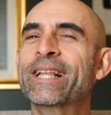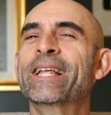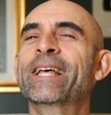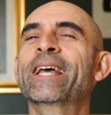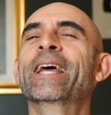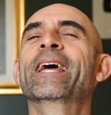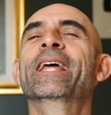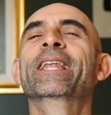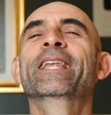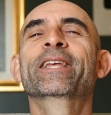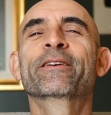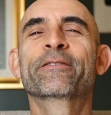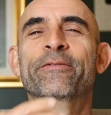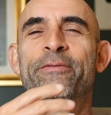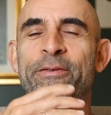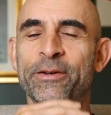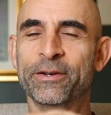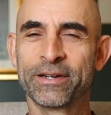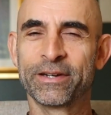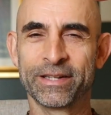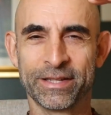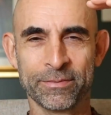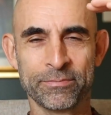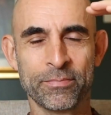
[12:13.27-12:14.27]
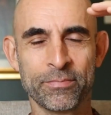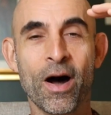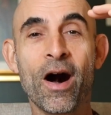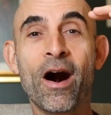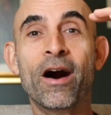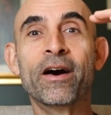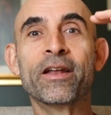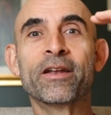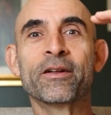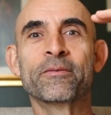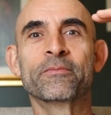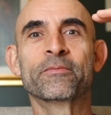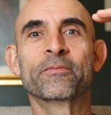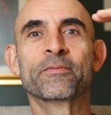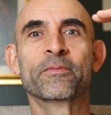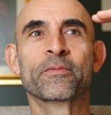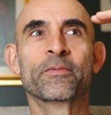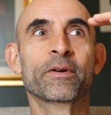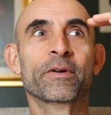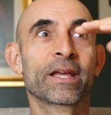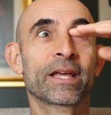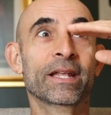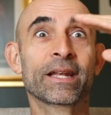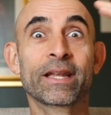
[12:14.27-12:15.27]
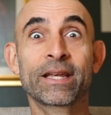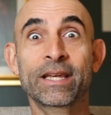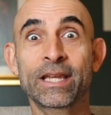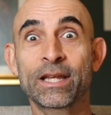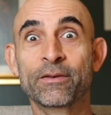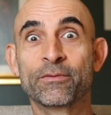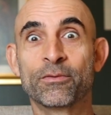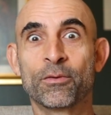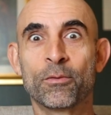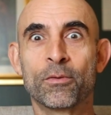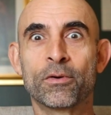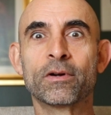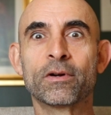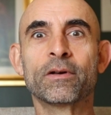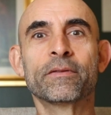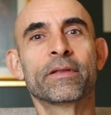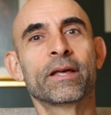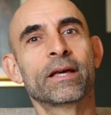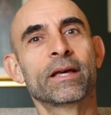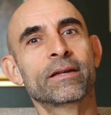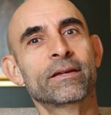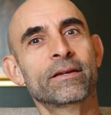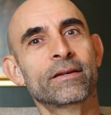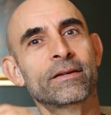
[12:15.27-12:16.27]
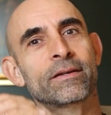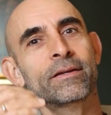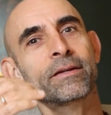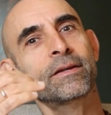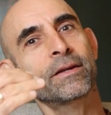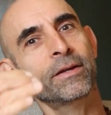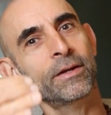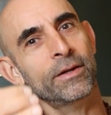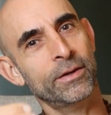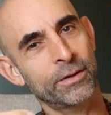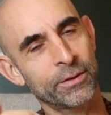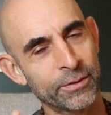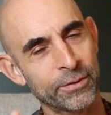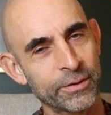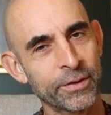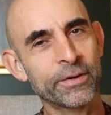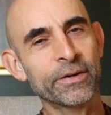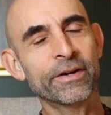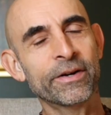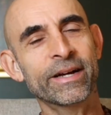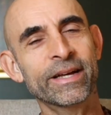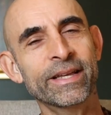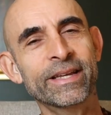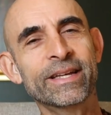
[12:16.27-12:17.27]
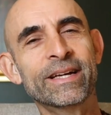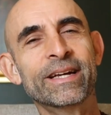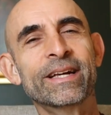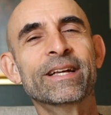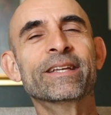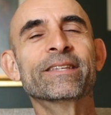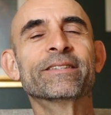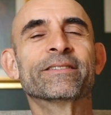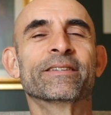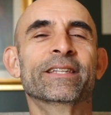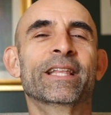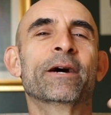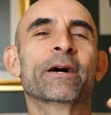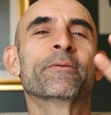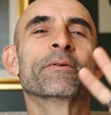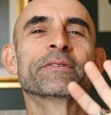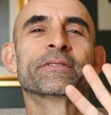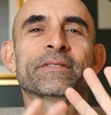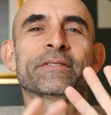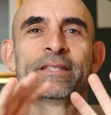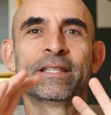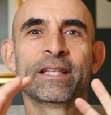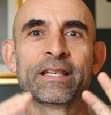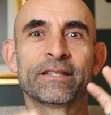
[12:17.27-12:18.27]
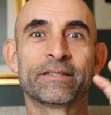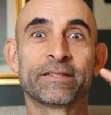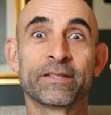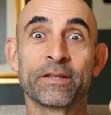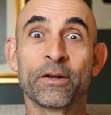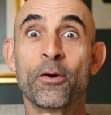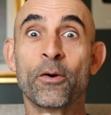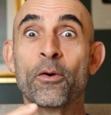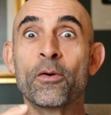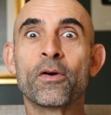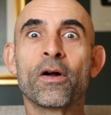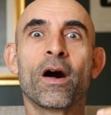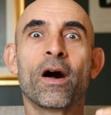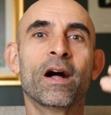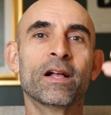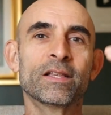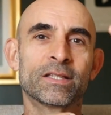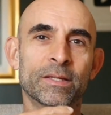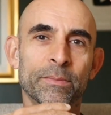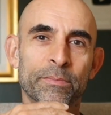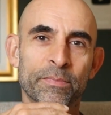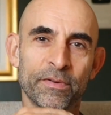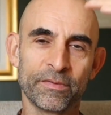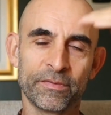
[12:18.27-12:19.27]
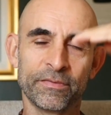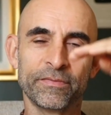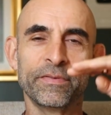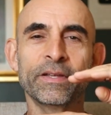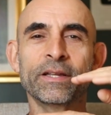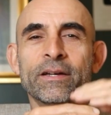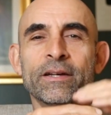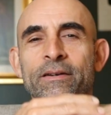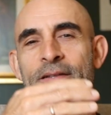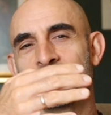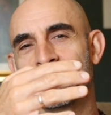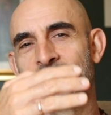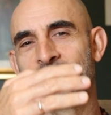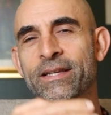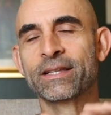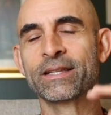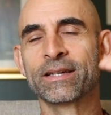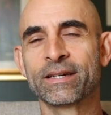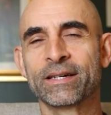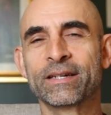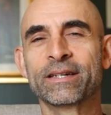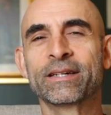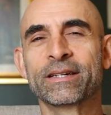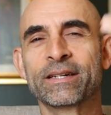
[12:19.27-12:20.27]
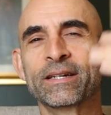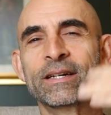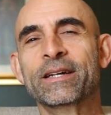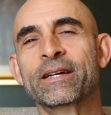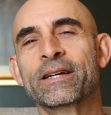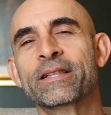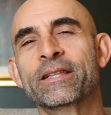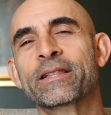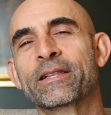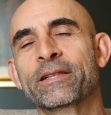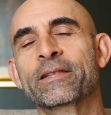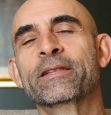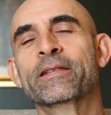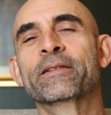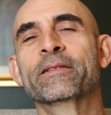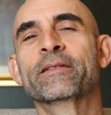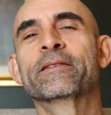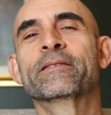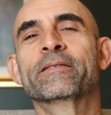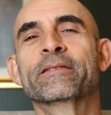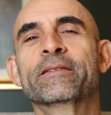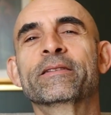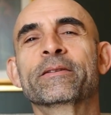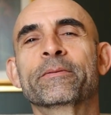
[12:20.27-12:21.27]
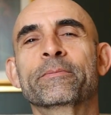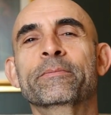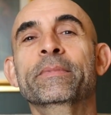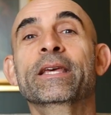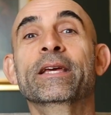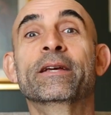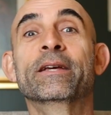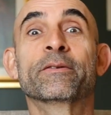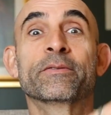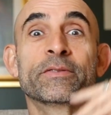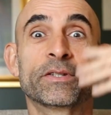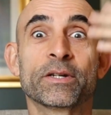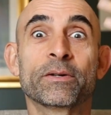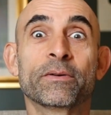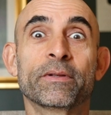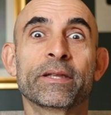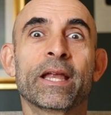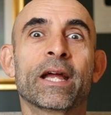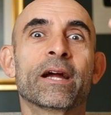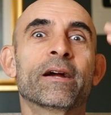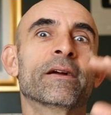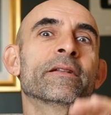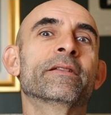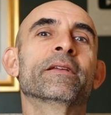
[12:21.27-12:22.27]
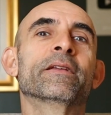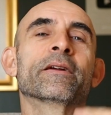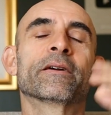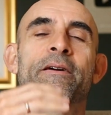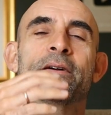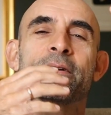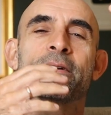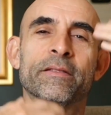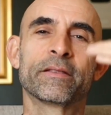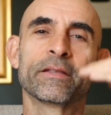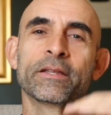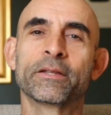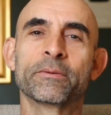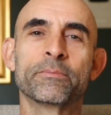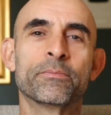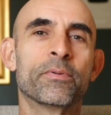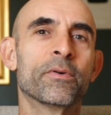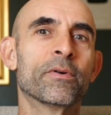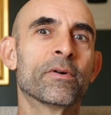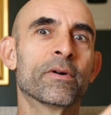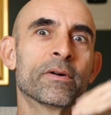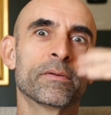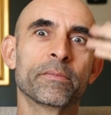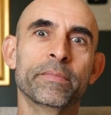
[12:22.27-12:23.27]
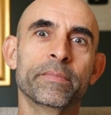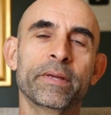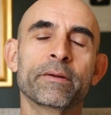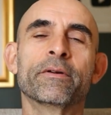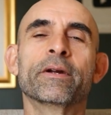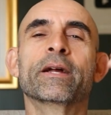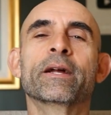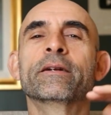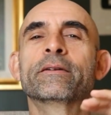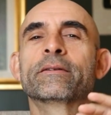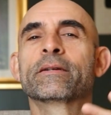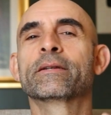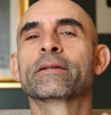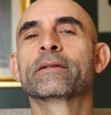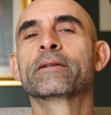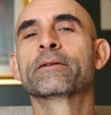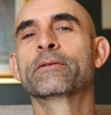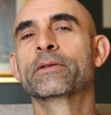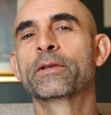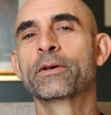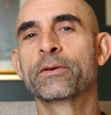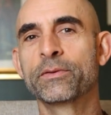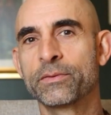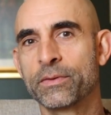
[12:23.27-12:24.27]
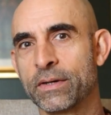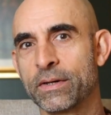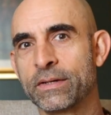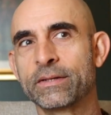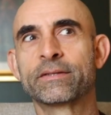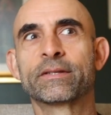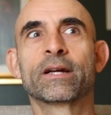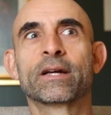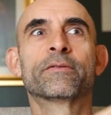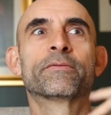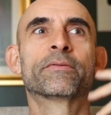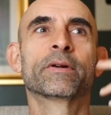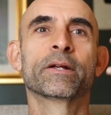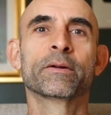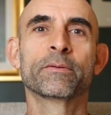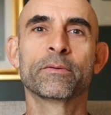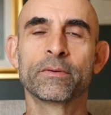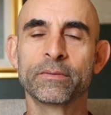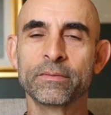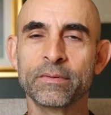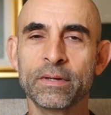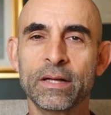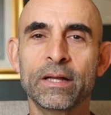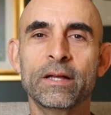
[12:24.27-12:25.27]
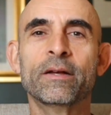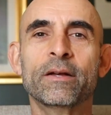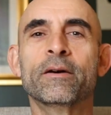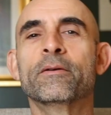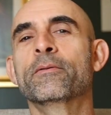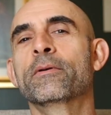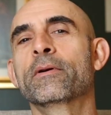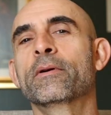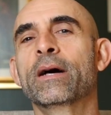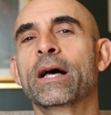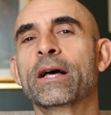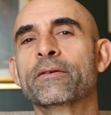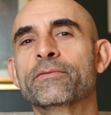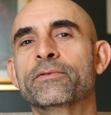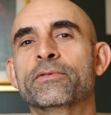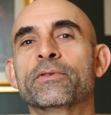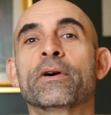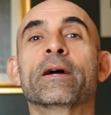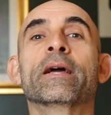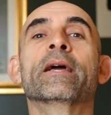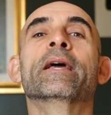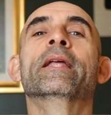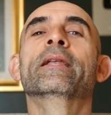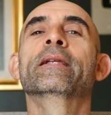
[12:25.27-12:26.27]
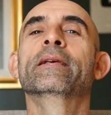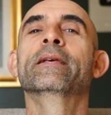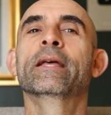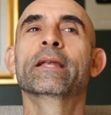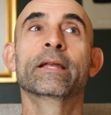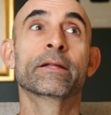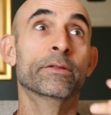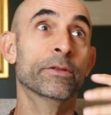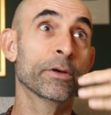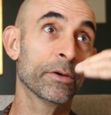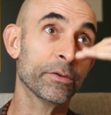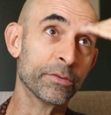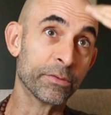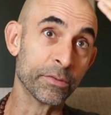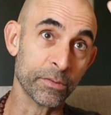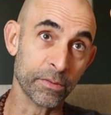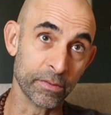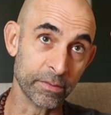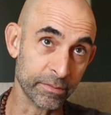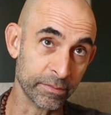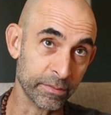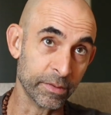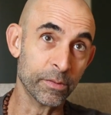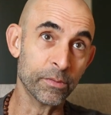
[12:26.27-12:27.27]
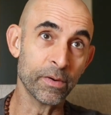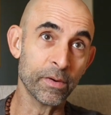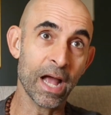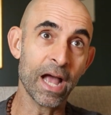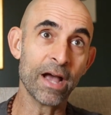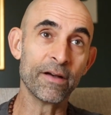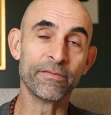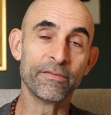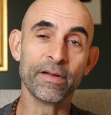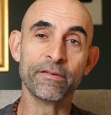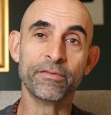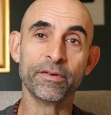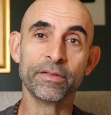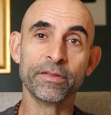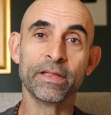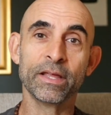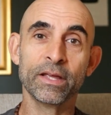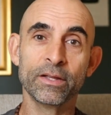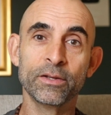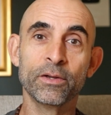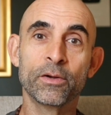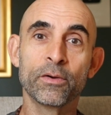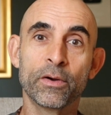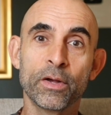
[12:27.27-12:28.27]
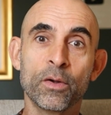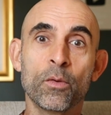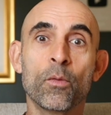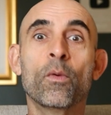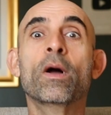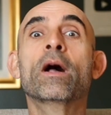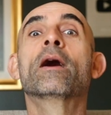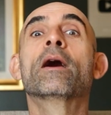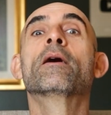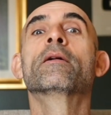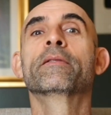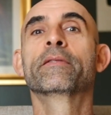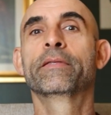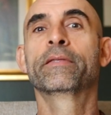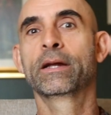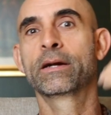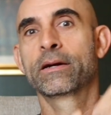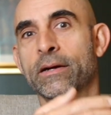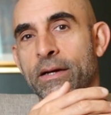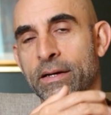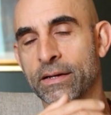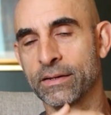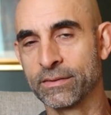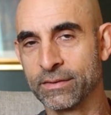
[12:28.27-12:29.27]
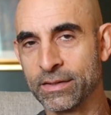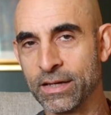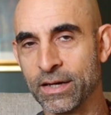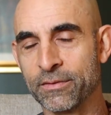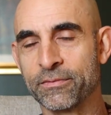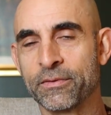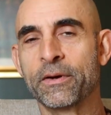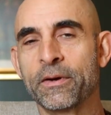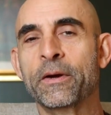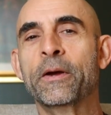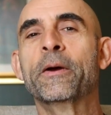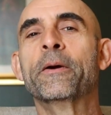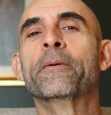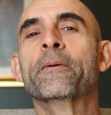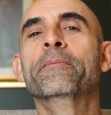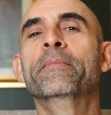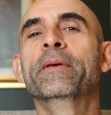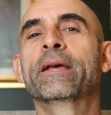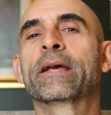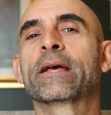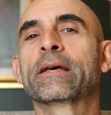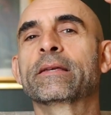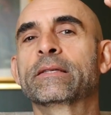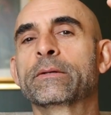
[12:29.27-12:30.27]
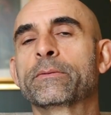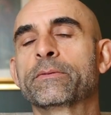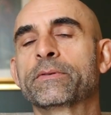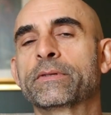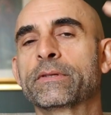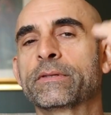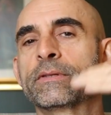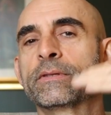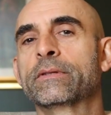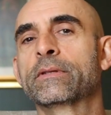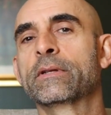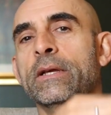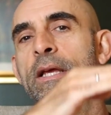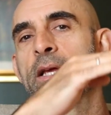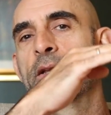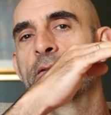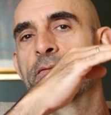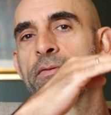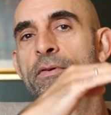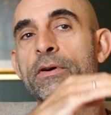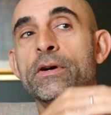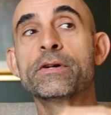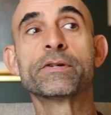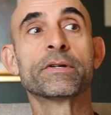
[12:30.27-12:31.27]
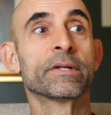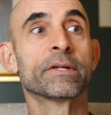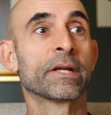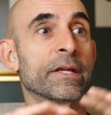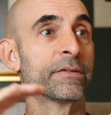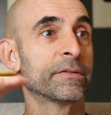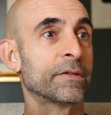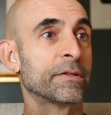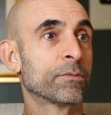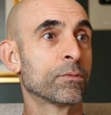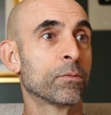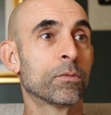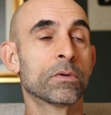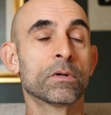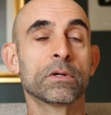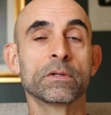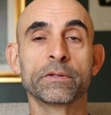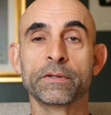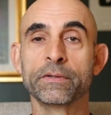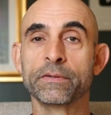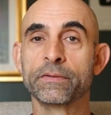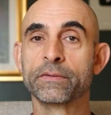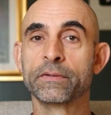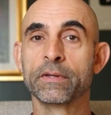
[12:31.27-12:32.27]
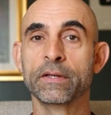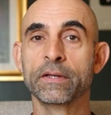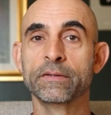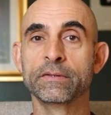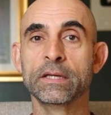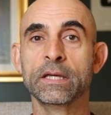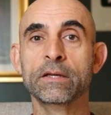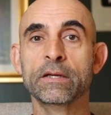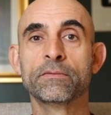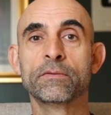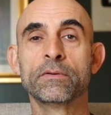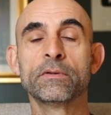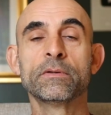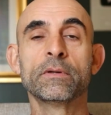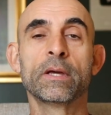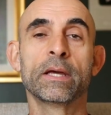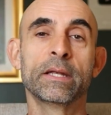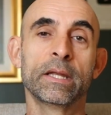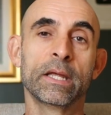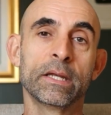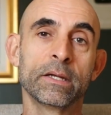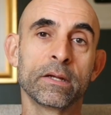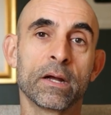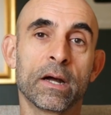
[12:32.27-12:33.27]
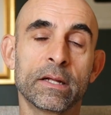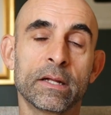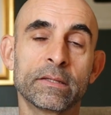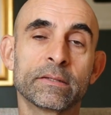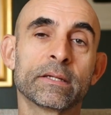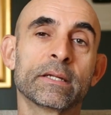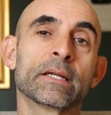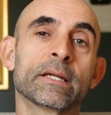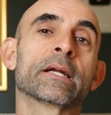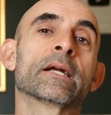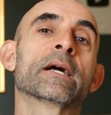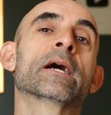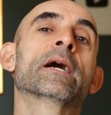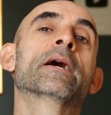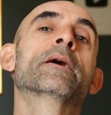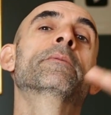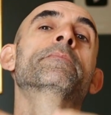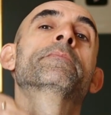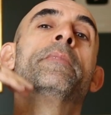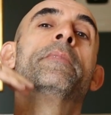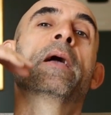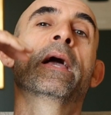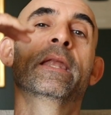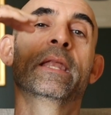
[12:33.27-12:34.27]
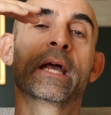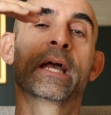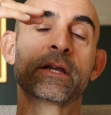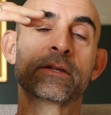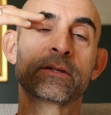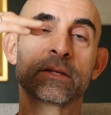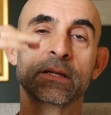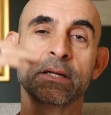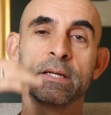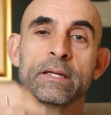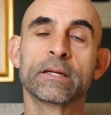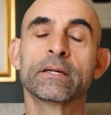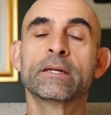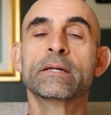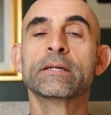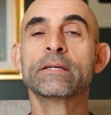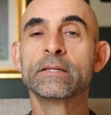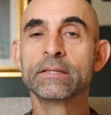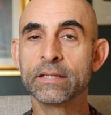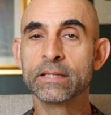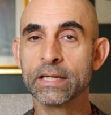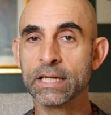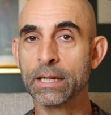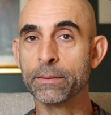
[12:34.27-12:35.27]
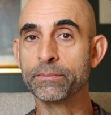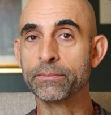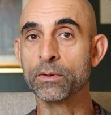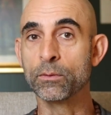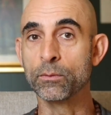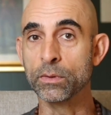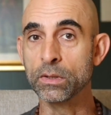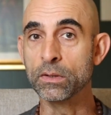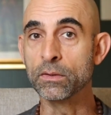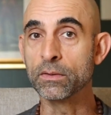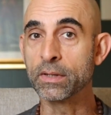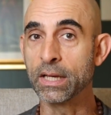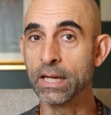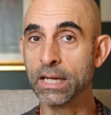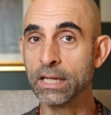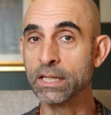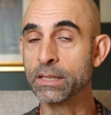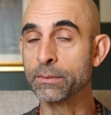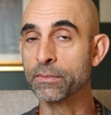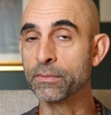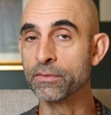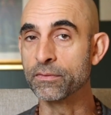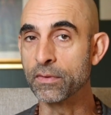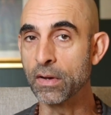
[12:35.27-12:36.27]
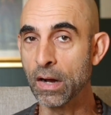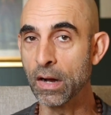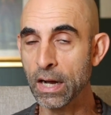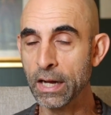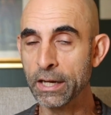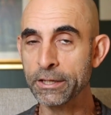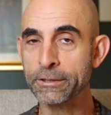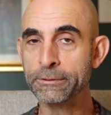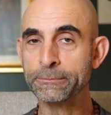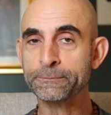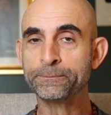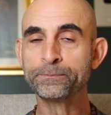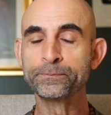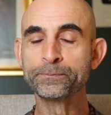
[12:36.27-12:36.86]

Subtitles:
And if you're at the bottom in an evil world, then you're good. So that was this whole concept of, you know, like the meek shall inherit the earth, and the poor will be rich, and those who aren't suffering will have joy. And those who have everything going well, they're going to suffer. Because it was this inversion, because this world is evil, and then God's going to come and actually set up the real kingdom of God.